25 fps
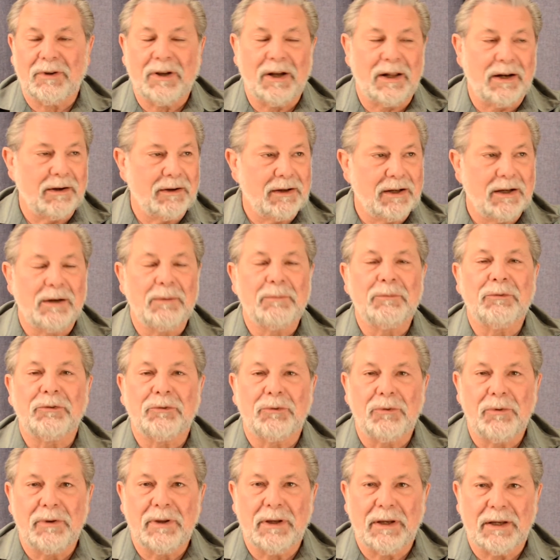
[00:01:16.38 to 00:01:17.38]
of comes
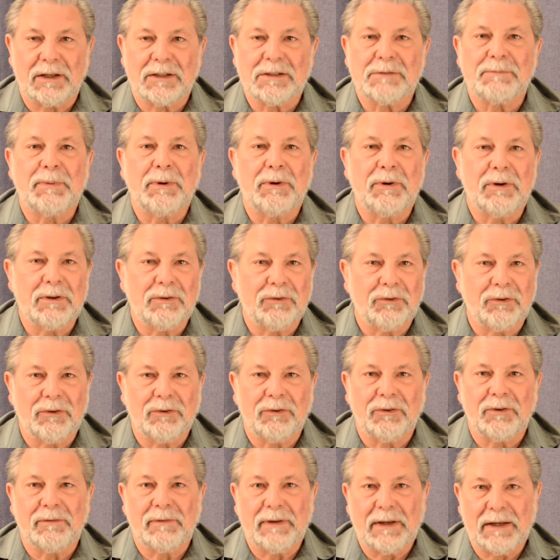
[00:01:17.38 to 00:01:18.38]
through the
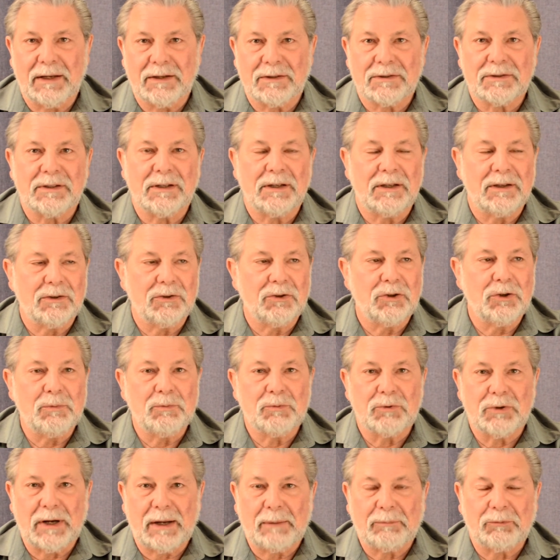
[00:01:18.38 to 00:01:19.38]
experiences of ASC and tube
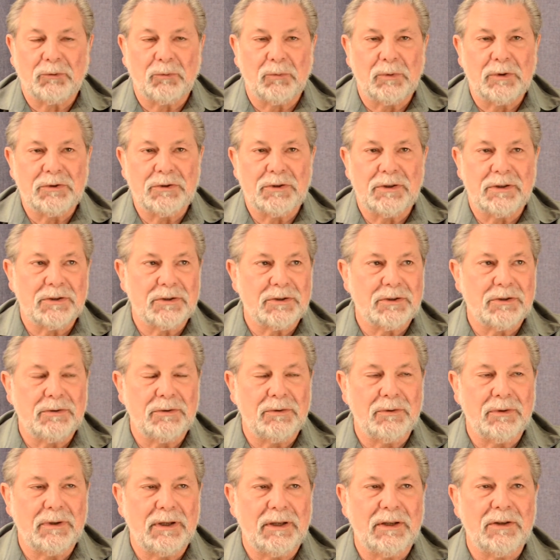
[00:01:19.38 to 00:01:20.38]
traps, which is
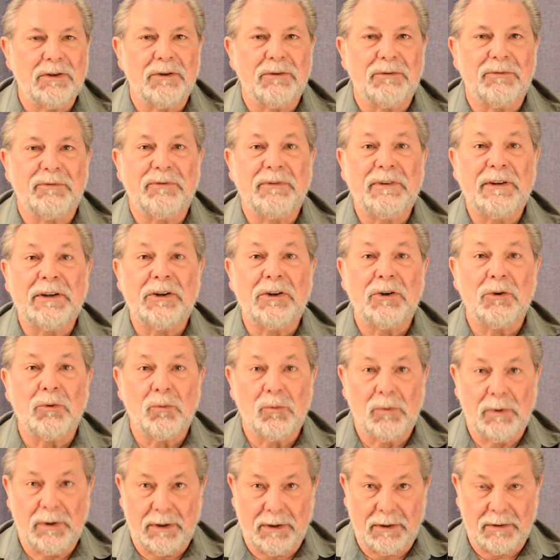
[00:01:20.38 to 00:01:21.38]
to interfere
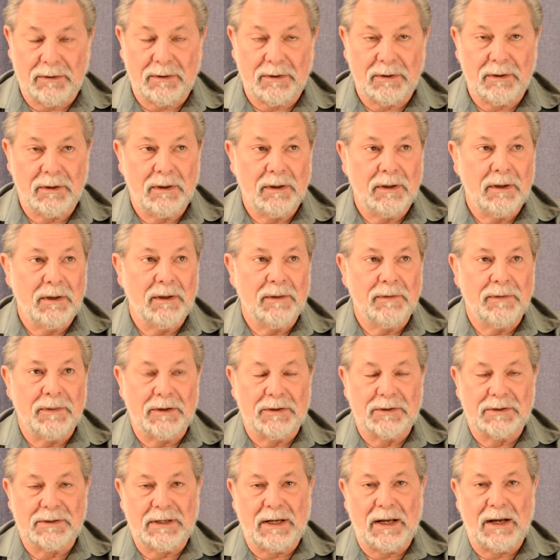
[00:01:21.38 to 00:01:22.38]
with the
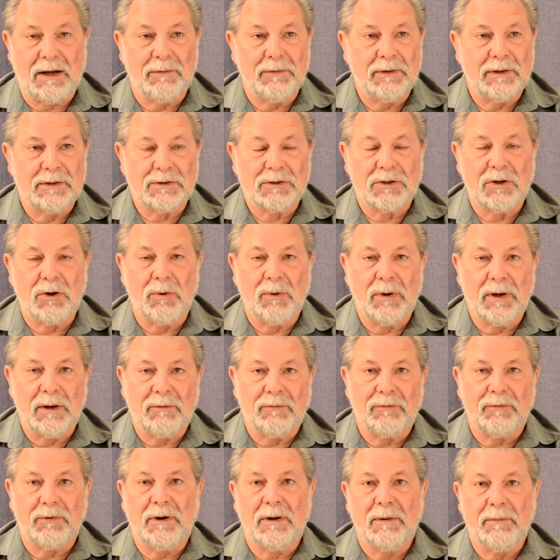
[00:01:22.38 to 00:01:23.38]
sound that's going
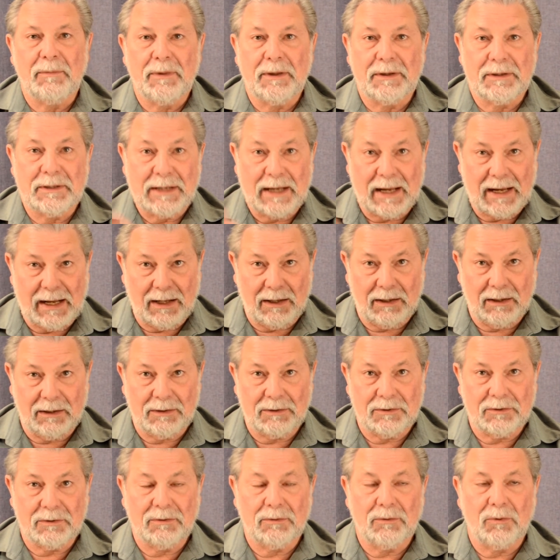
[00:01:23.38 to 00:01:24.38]
from the
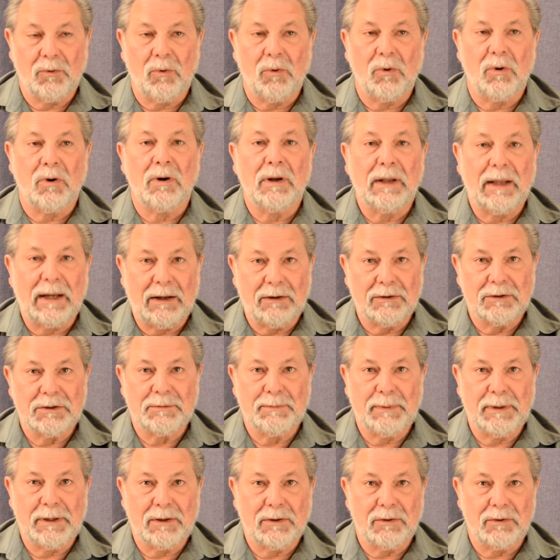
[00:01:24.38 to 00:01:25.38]
talent or
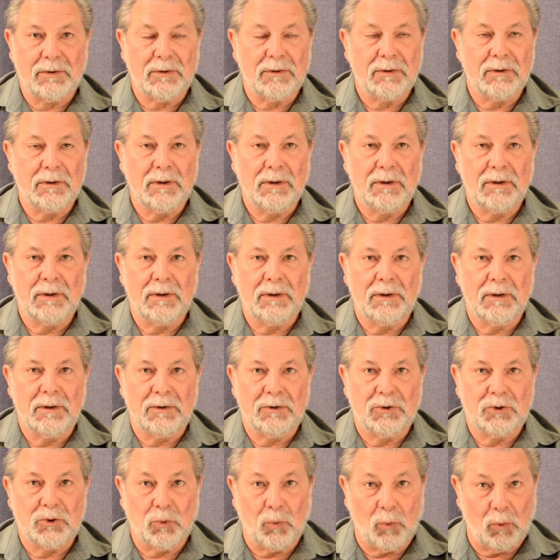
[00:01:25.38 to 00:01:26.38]
loudspeaker
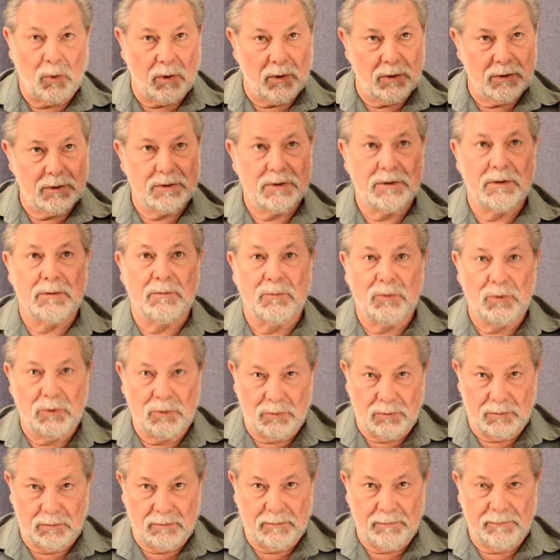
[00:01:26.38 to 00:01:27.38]
towards the
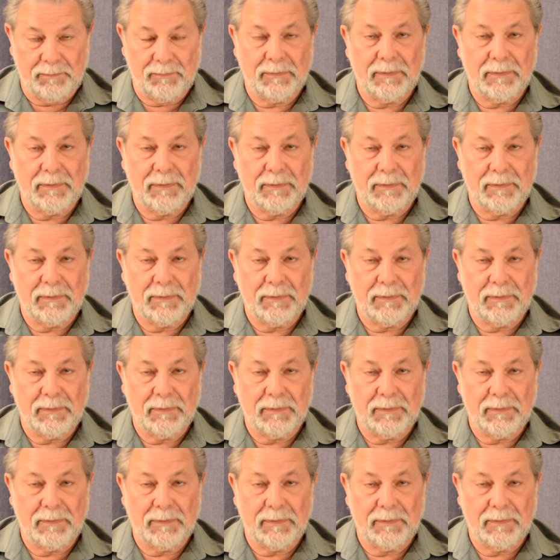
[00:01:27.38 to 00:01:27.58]
room,